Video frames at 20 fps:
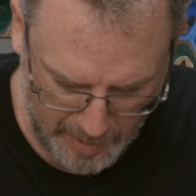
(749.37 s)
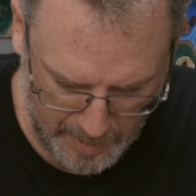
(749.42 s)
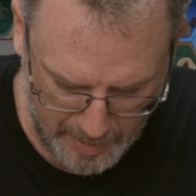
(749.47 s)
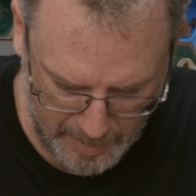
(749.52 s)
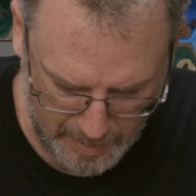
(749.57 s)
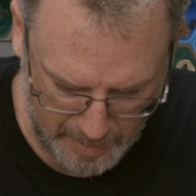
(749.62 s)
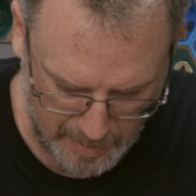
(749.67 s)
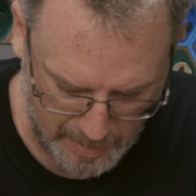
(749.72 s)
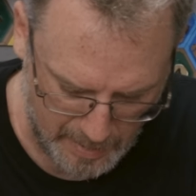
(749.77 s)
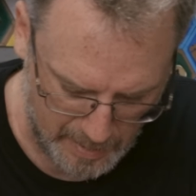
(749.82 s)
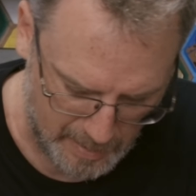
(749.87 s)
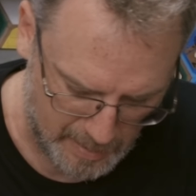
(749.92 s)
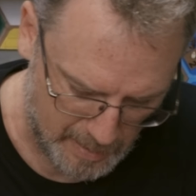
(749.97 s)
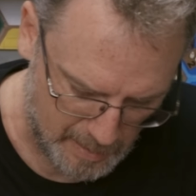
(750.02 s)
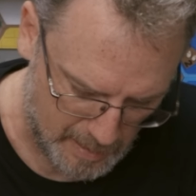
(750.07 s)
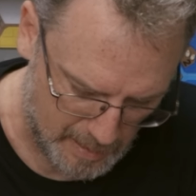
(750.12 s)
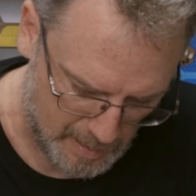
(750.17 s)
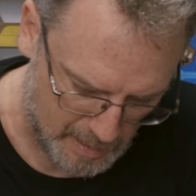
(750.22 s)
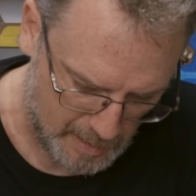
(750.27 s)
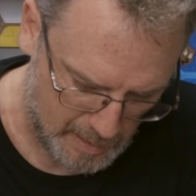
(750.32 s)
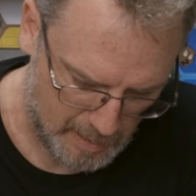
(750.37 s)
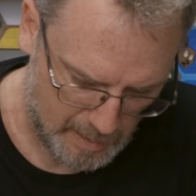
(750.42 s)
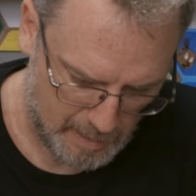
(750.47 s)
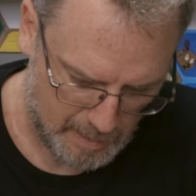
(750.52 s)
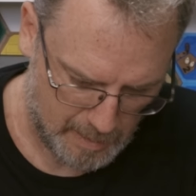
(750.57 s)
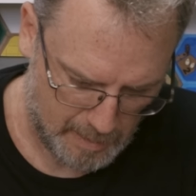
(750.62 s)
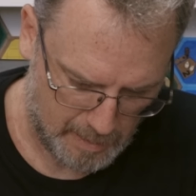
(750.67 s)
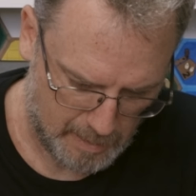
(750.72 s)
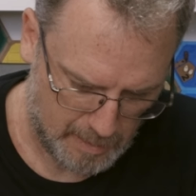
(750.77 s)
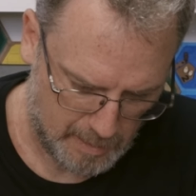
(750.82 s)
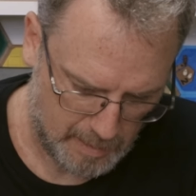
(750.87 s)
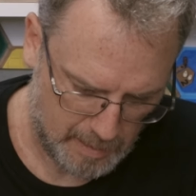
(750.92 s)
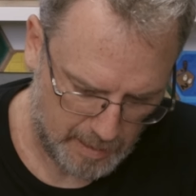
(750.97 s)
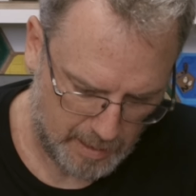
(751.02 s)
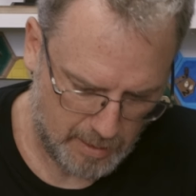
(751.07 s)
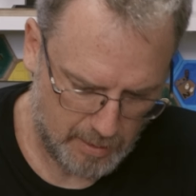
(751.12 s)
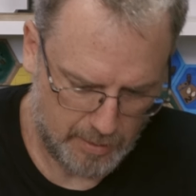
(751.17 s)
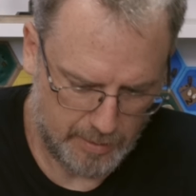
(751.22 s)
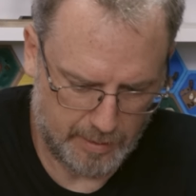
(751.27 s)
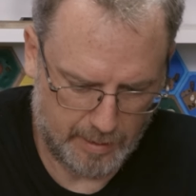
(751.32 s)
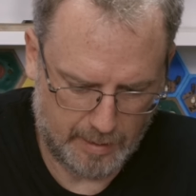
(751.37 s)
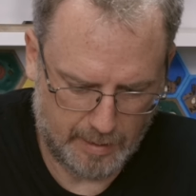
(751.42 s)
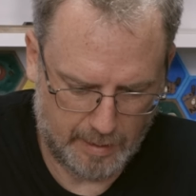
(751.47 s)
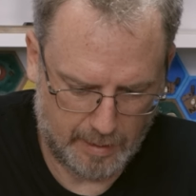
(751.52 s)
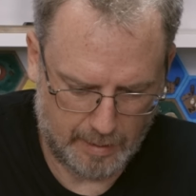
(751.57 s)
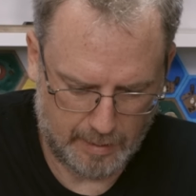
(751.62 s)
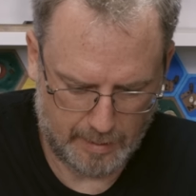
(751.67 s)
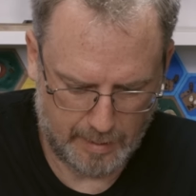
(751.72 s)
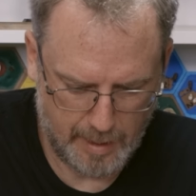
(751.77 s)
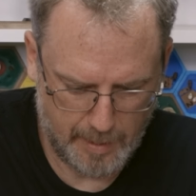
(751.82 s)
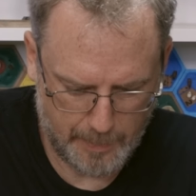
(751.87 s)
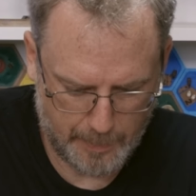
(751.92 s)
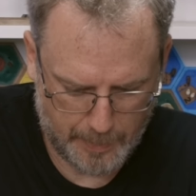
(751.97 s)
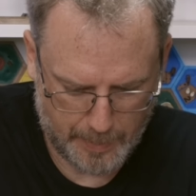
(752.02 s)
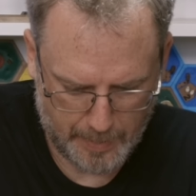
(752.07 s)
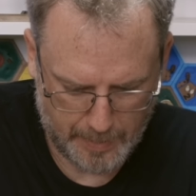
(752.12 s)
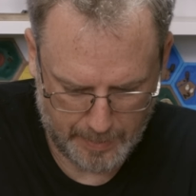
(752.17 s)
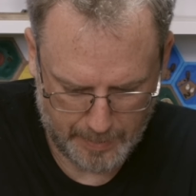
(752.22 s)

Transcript: it, like on the little lip.